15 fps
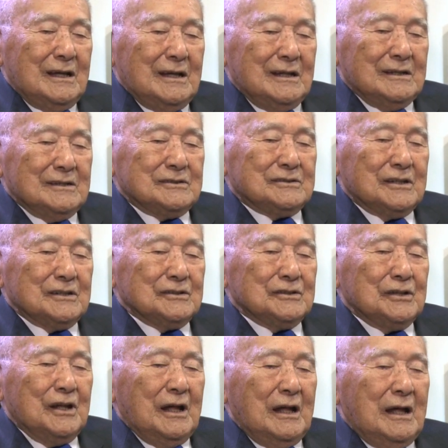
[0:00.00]
he
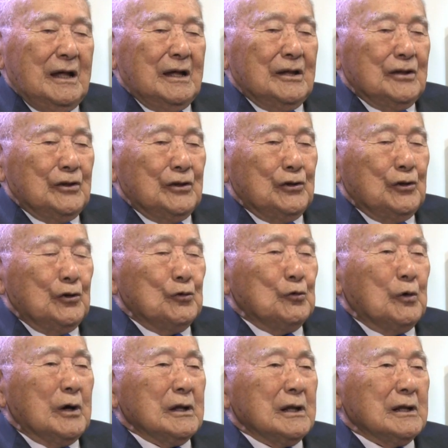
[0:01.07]
says, you
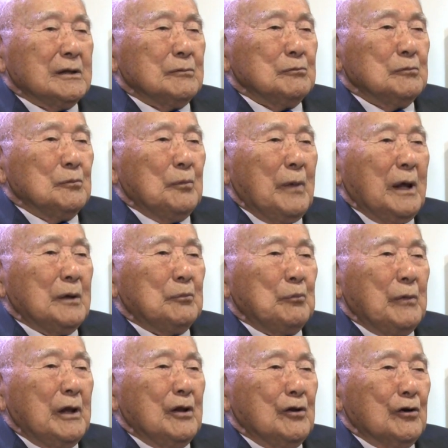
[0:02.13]
want to make
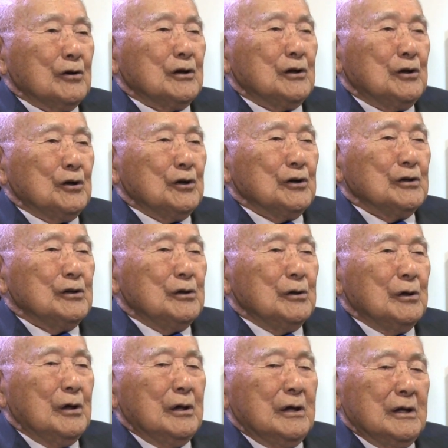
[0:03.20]
me look good.
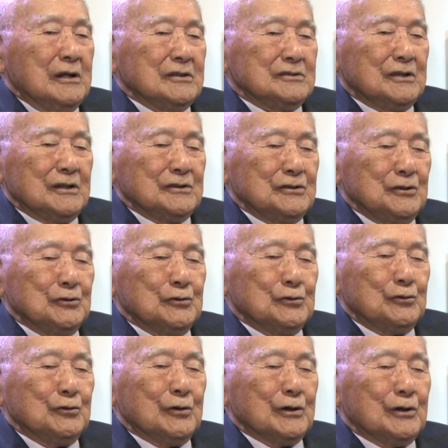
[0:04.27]
He says, you
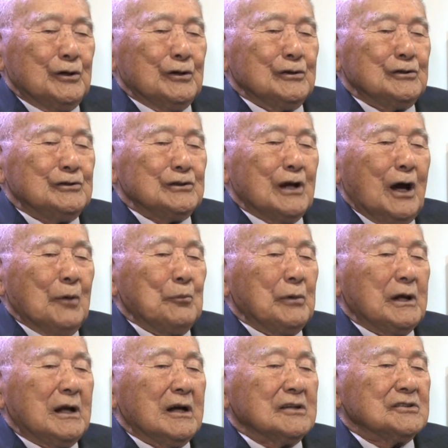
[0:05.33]
do a good job,
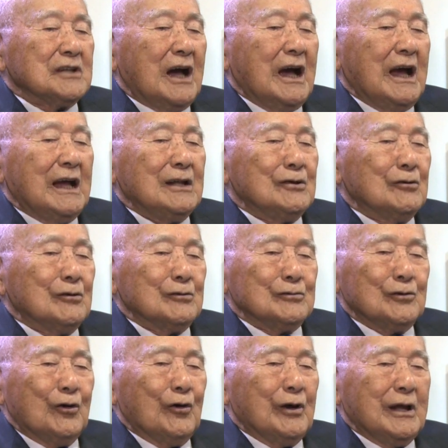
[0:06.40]
because I
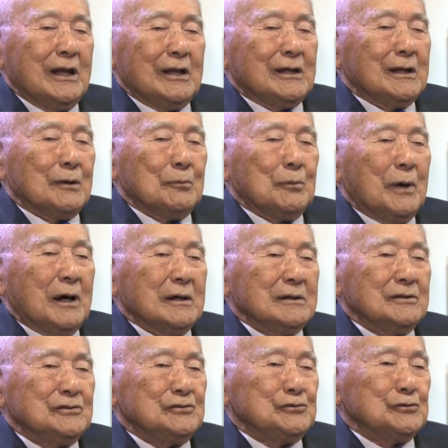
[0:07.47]
don't know anything about
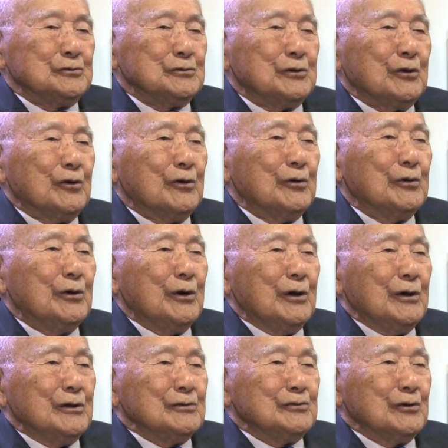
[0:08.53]
judo.
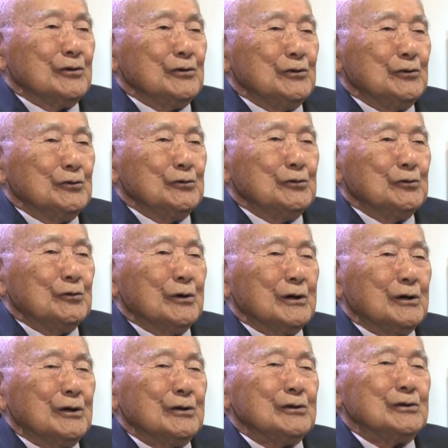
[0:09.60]
So you do a
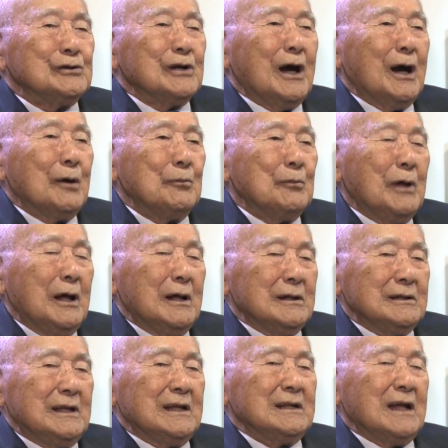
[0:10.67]
good job,
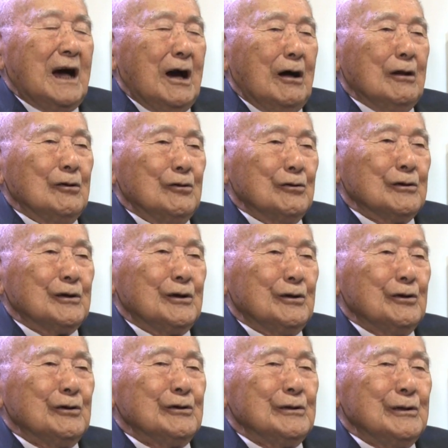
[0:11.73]
then I'll look
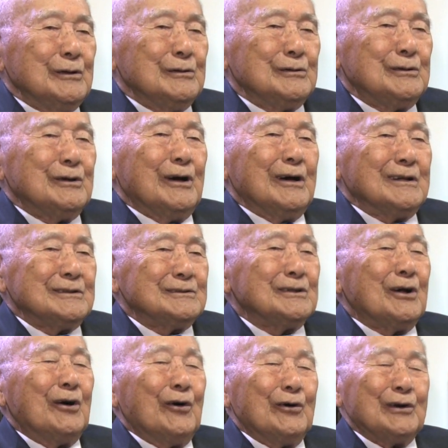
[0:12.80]
good. And so I
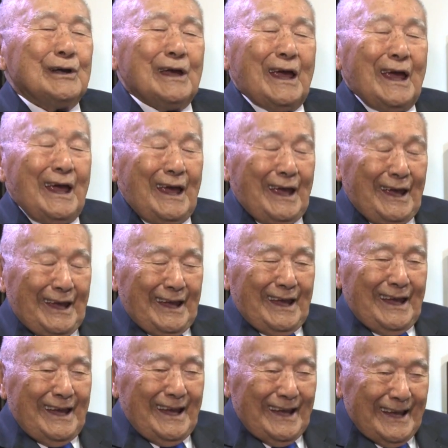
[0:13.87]
said, okay.
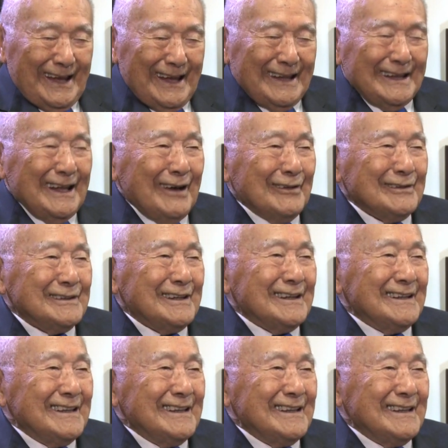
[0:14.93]
And that was the